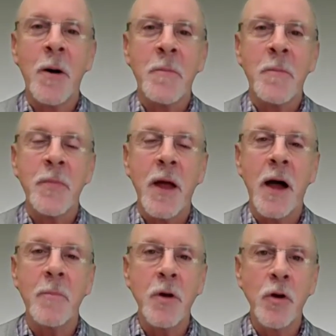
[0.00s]
So,
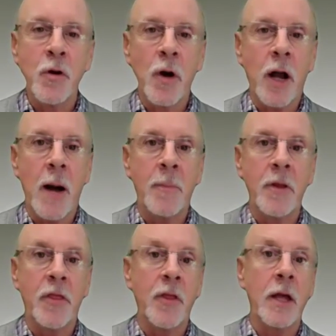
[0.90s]
you do a
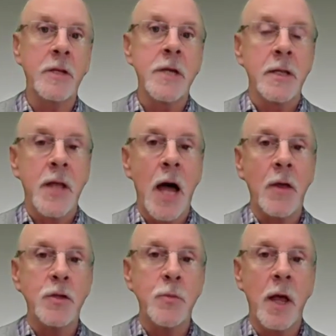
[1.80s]
couple of things.
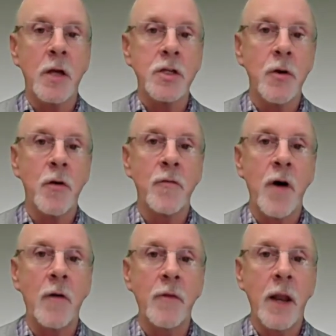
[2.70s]
Tell us what else
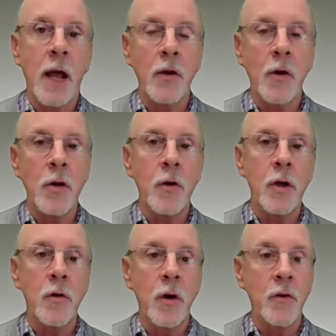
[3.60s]
you're involved in. I know
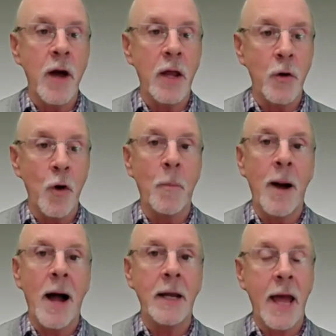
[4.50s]
you've got
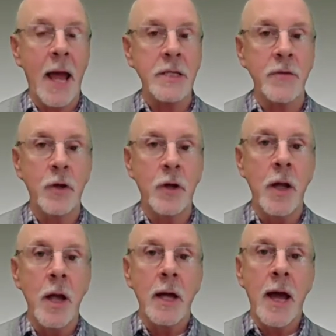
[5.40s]
your own podcast. If
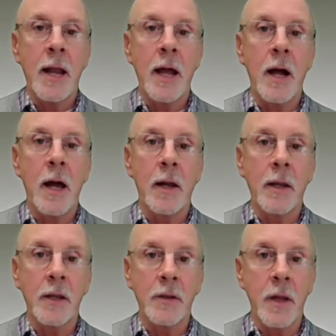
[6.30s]
you could kind of
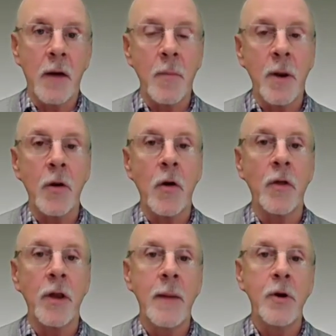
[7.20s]
let
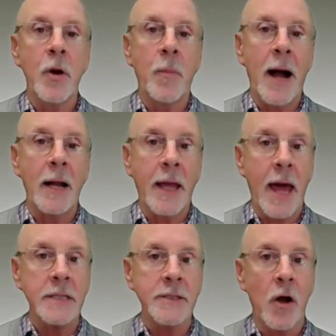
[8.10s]
everybody know the name of your
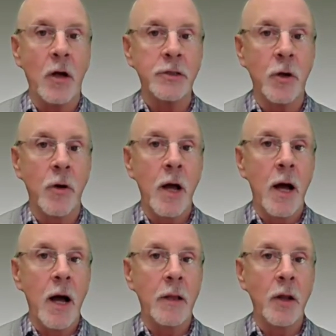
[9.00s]
podcast, and
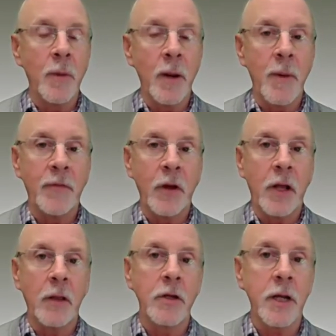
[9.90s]
also a little bit
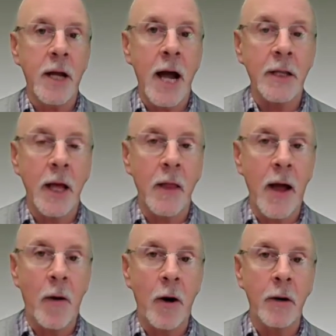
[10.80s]
about the Collision
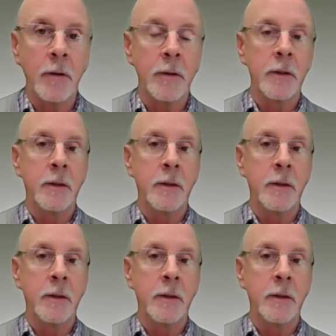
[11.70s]
Cocktail Hour.